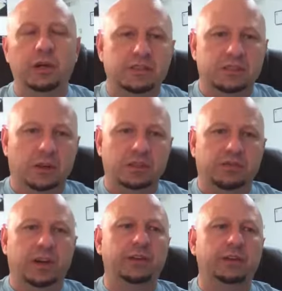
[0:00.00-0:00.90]
So it's
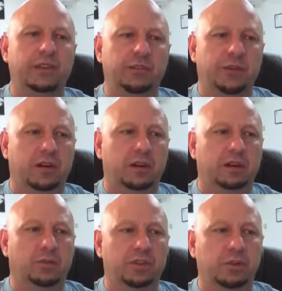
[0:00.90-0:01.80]
very difficult.
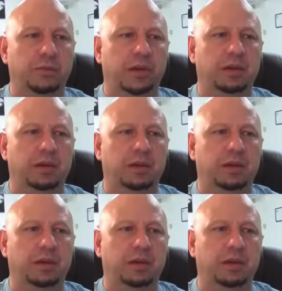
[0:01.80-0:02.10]
And would you be able